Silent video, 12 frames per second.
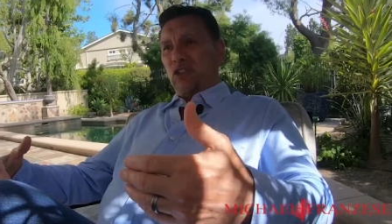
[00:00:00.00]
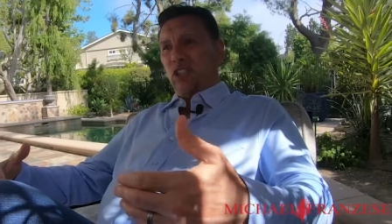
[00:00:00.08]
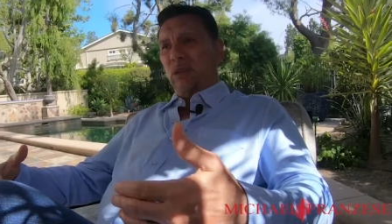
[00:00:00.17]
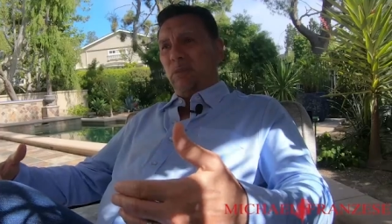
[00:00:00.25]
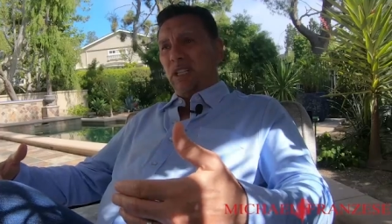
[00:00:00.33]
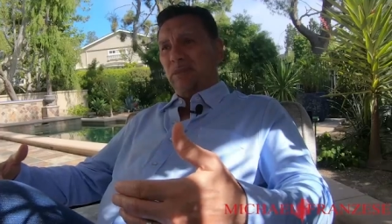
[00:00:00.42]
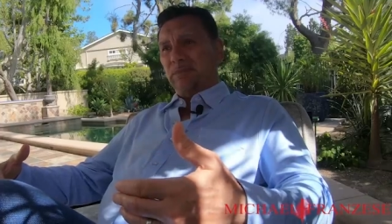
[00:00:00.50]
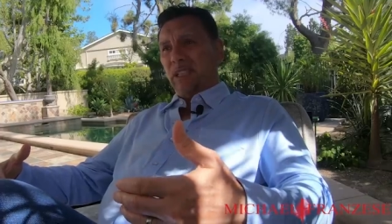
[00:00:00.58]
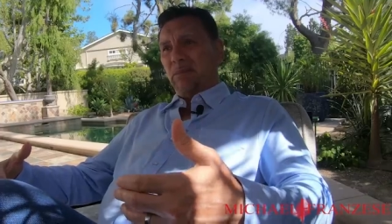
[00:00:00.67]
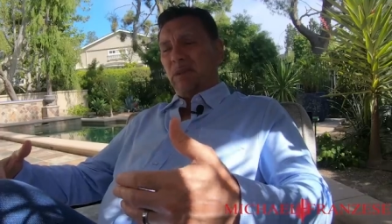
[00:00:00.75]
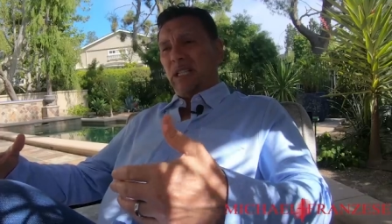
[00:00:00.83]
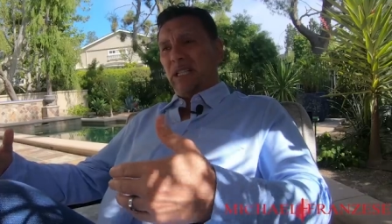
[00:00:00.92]
see me
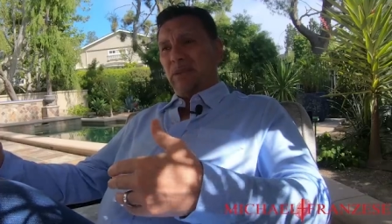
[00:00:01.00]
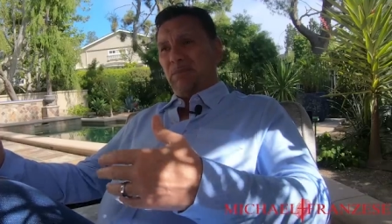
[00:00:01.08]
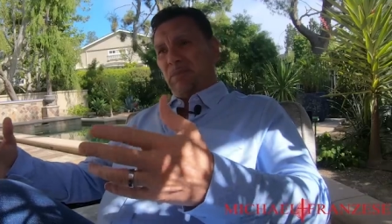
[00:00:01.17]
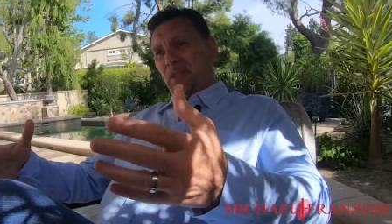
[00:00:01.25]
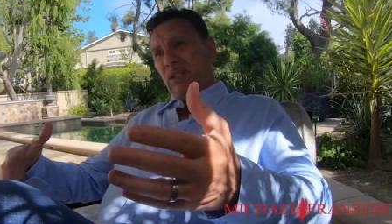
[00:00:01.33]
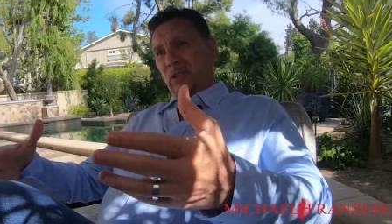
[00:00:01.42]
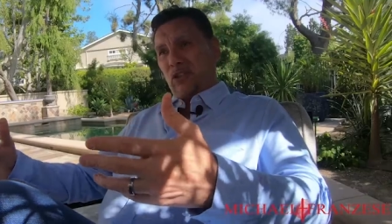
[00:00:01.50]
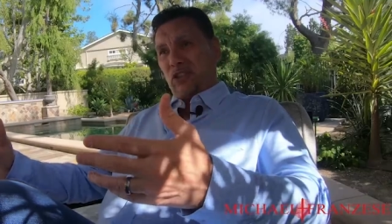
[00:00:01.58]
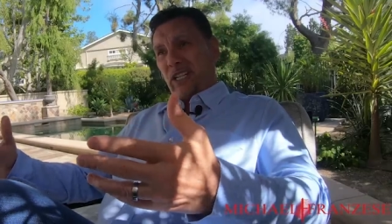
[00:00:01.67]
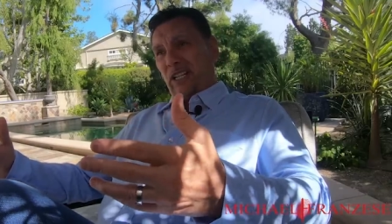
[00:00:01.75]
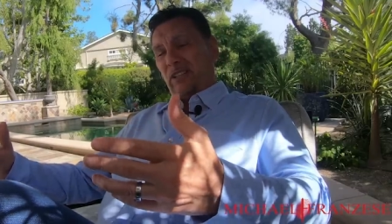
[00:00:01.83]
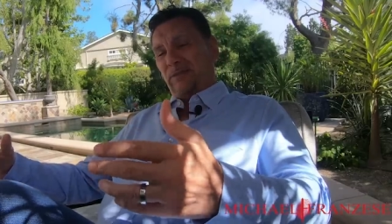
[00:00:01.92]
in my, you know,
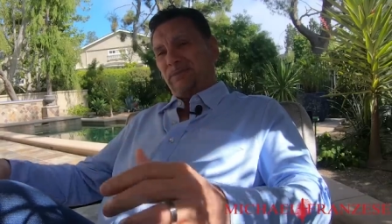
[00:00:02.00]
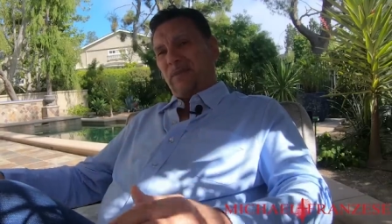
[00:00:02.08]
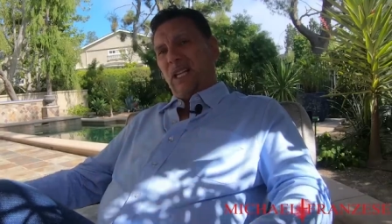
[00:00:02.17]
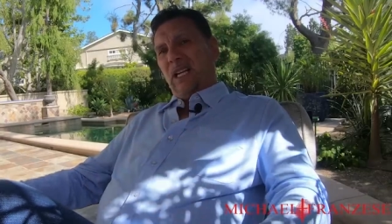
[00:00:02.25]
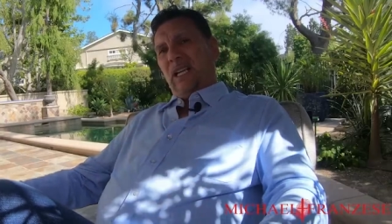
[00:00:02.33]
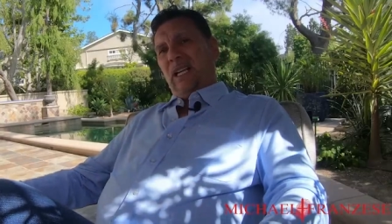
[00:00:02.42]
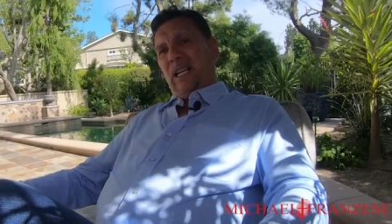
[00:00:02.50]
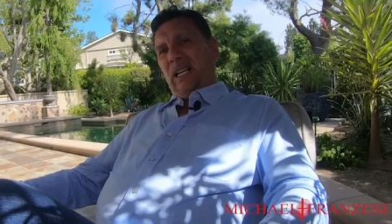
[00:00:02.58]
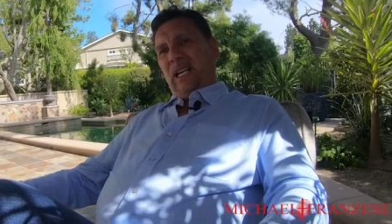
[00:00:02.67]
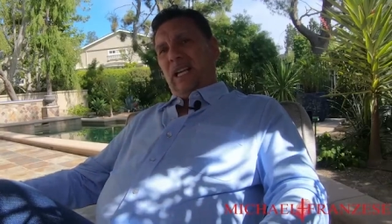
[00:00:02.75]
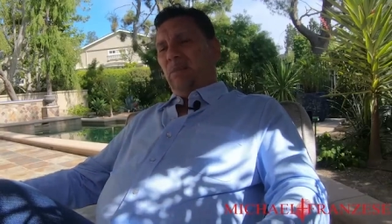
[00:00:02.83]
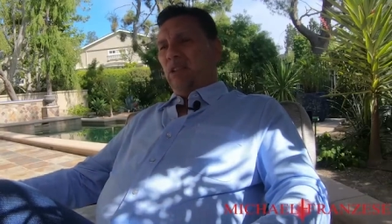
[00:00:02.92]
cell
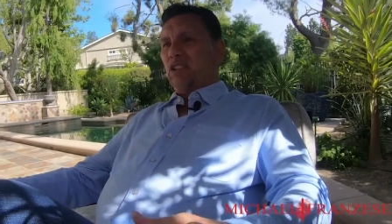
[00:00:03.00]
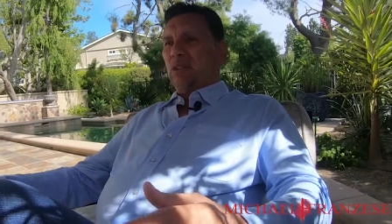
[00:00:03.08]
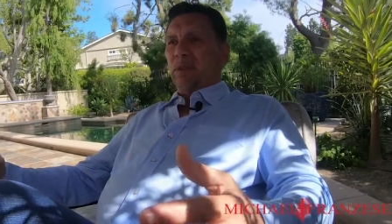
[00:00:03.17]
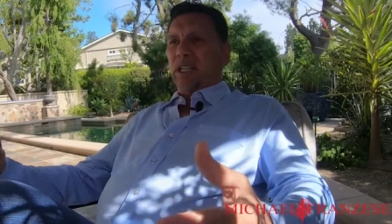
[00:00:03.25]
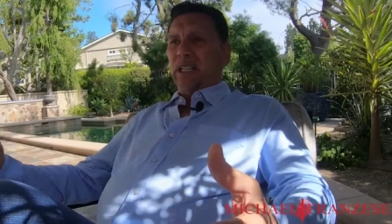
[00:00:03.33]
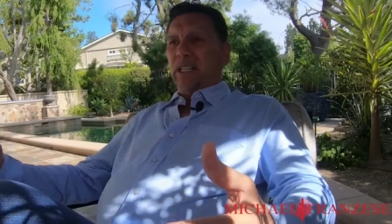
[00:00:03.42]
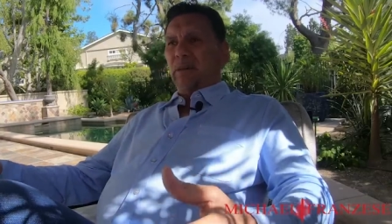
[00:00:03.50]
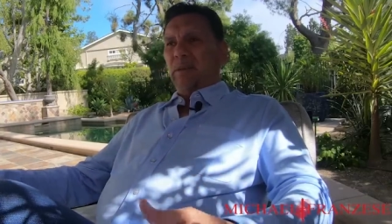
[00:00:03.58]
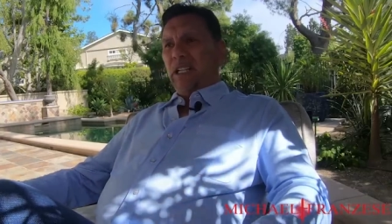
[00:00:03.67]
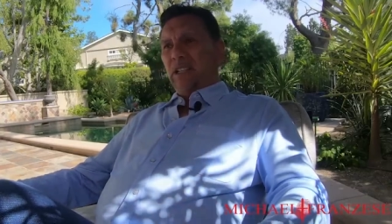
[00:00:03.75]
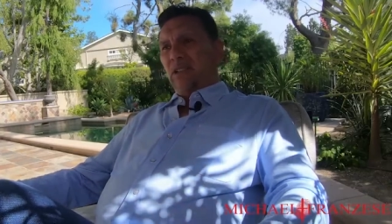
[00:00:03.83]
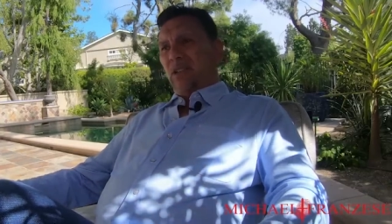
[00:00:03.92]
hey, Mr. Mike, I'm
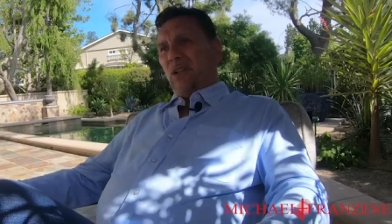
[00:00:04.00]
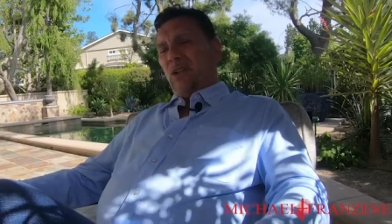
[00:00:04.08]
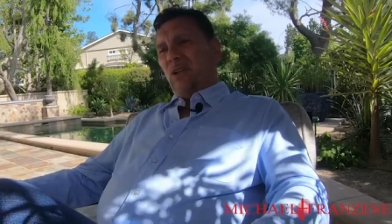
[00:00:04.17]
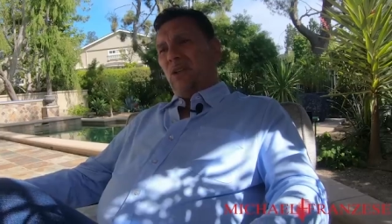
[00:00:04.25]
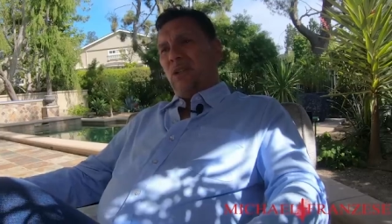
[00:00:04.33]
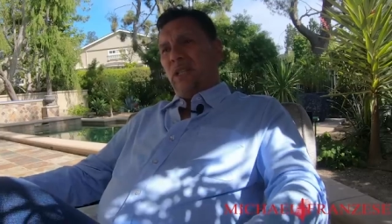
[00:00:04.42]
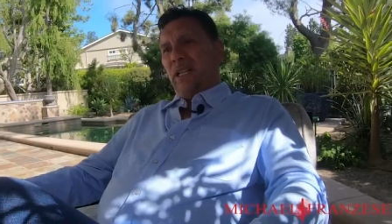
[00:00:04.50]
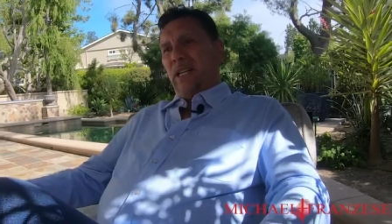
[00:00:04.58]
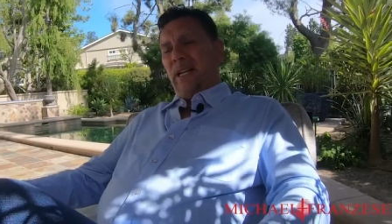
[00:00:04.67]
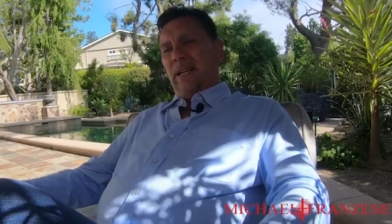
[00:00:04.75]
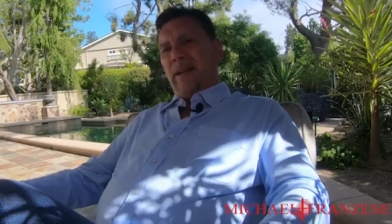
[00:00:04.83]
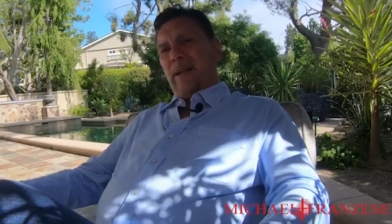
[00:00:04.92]
out of the hole.
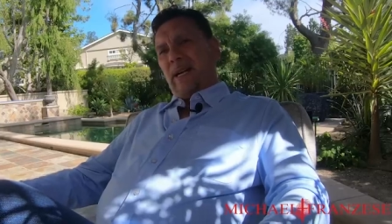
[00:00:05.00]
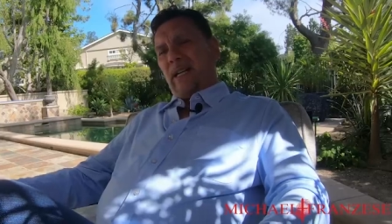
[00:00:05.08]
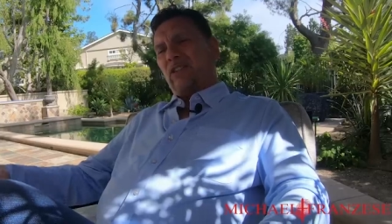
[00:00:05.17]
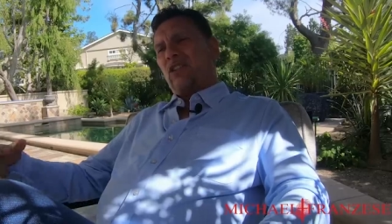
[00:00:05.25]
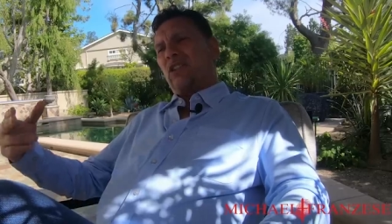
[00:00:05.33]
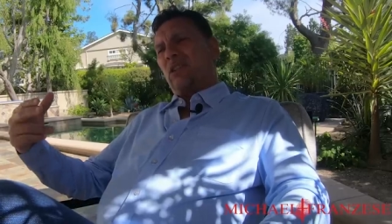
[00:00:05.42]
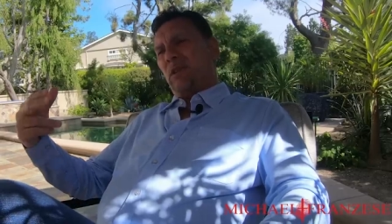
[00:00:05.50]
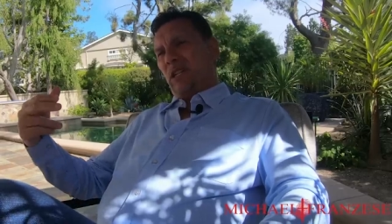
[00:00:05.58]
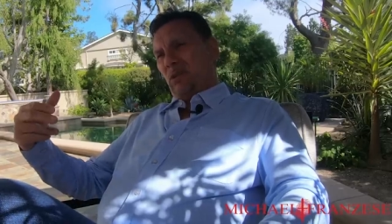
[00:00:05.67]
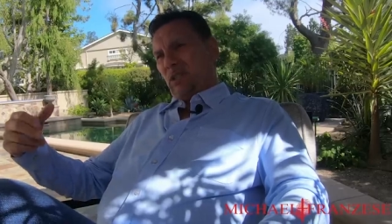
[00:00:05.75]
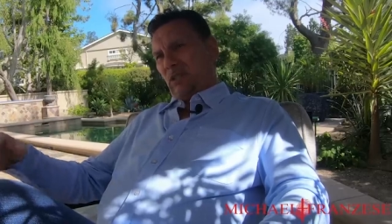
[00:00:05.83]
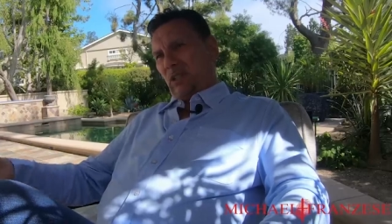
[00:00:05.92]
And uh, I said, come here, I
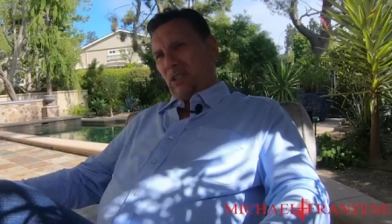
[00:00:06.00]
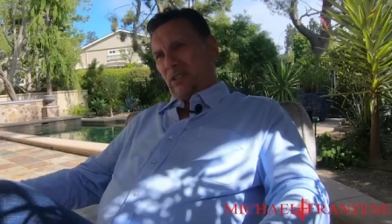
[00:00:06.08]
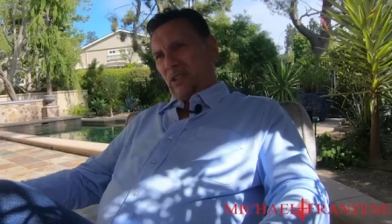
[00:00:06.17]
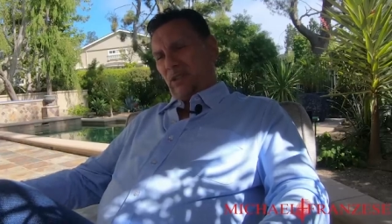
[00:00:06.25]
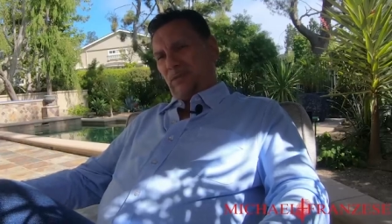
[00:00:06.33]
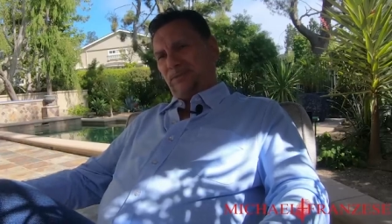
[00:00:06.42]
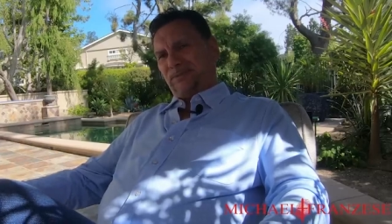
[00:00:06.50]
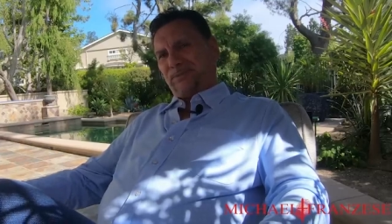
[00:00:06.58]
want to talk to you.